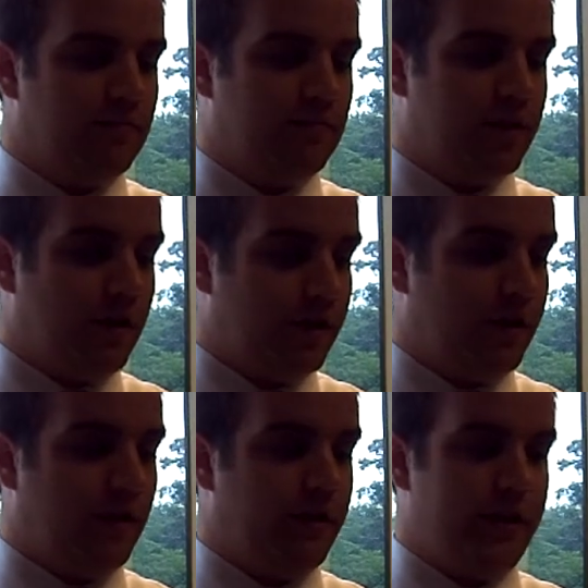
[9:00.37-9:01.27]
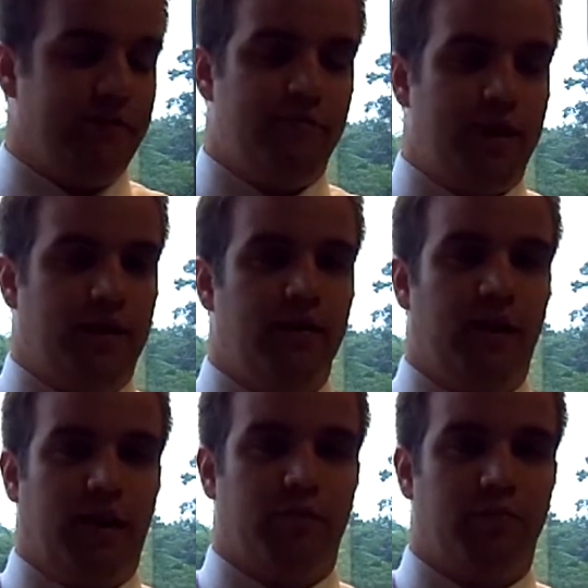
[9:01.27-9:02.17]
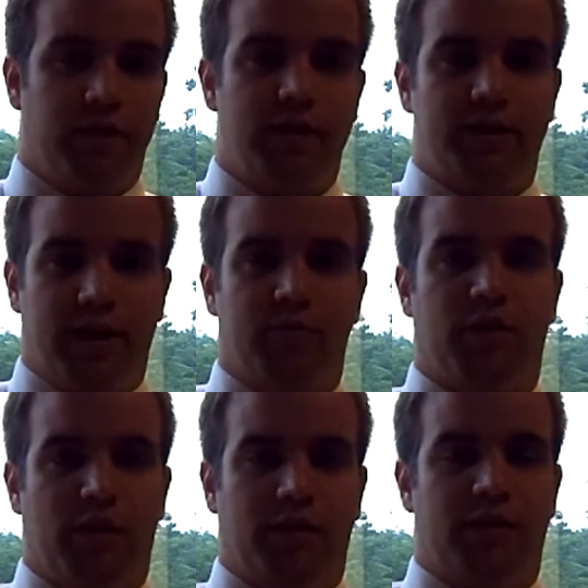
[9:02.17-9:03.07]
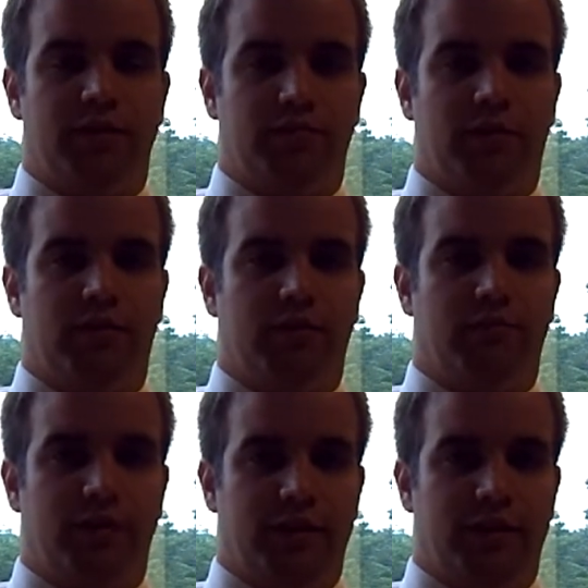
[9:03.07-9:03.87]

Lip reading: But all in all, they've made pretty steady progress with